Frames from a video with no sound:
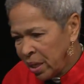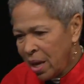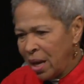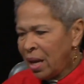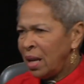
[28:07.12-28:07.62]

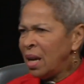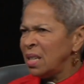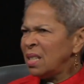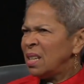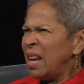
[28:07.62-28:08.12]
Mm-hmm. And
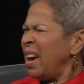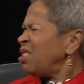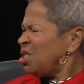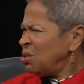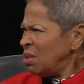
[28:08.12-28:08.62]
I said,
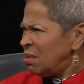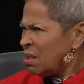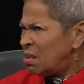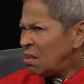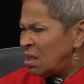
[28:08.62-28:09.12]
how did you learn
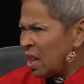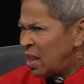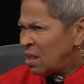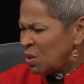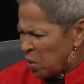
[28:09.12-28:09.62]
to talk
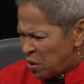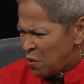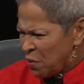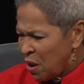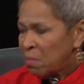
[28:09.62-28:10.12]
like us? Where are
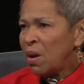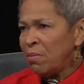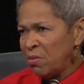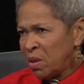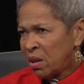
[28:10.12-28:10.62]
you from?
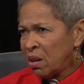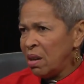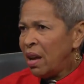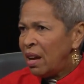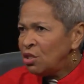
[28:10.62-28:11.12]
I'm from here.
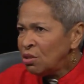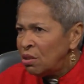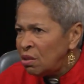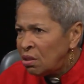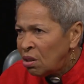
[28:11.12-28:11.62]
How'd you
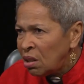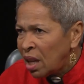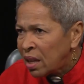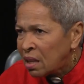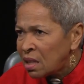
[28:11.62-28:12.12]
learn to talk
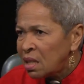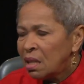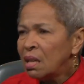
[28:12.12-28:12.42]
like us?